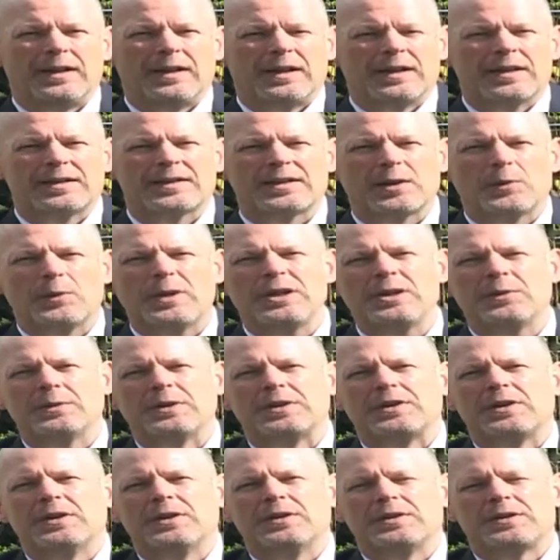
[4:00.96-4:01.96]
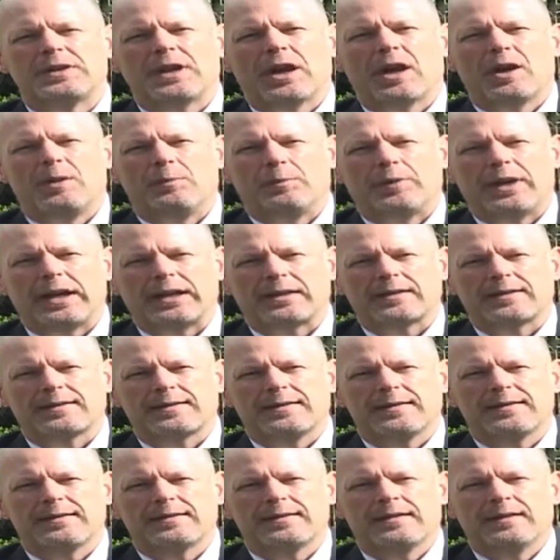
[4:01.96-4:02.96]
So when you return to your home
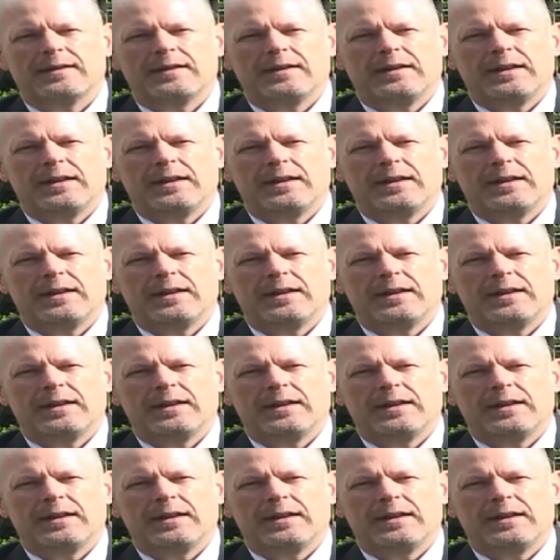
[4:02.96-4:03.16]
practices,